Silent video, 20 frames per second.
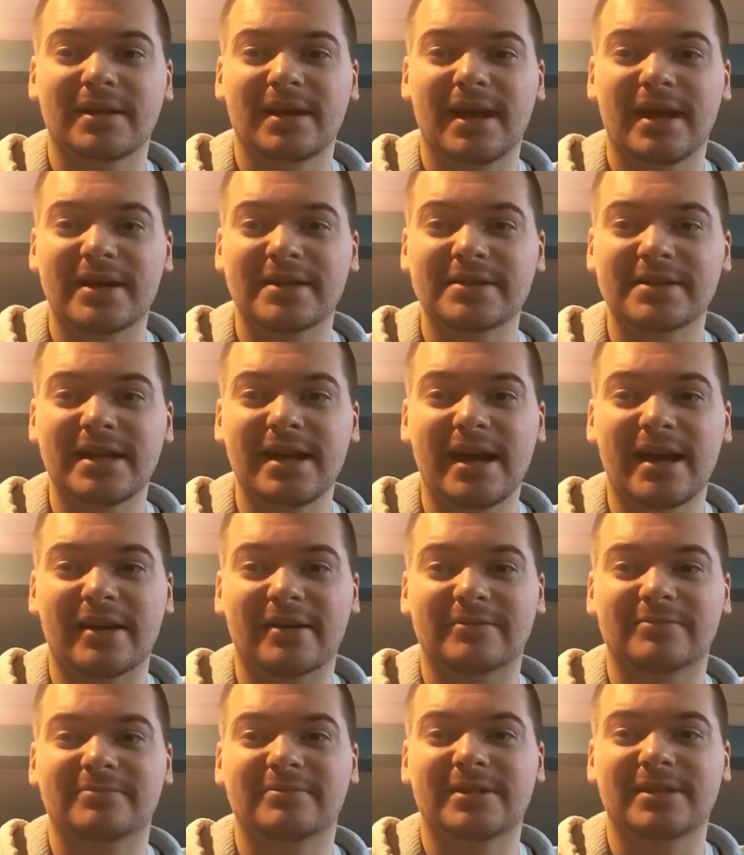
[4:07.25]
and yeah,
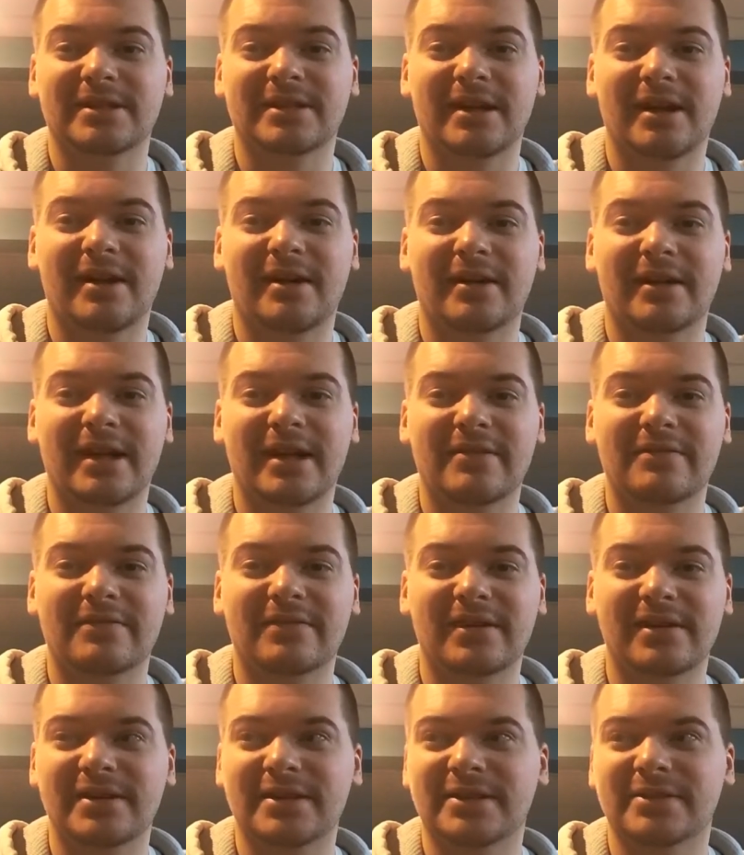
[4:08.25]
we can all have
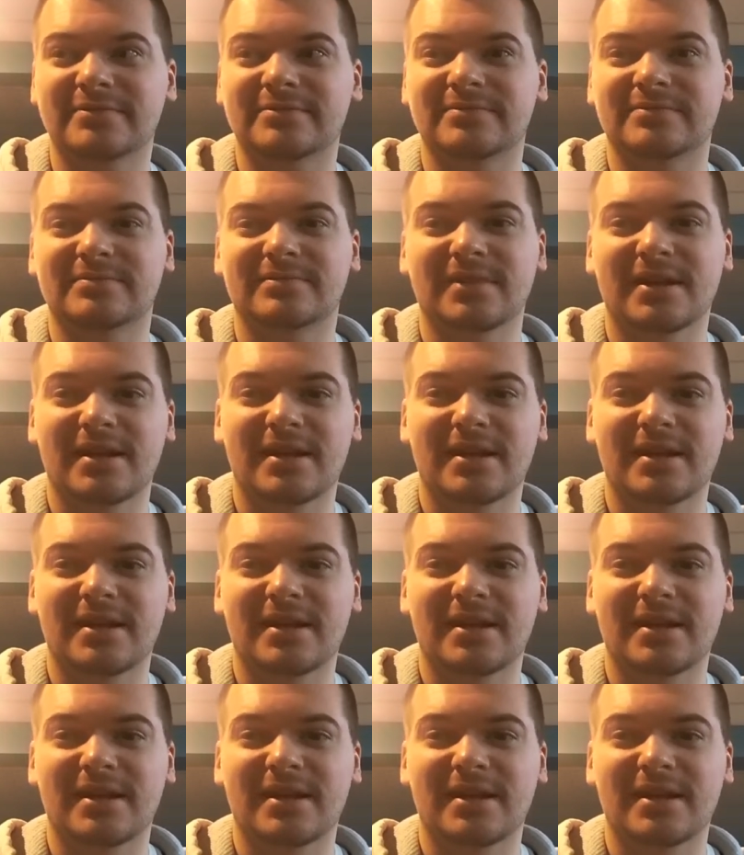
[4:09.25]
fun and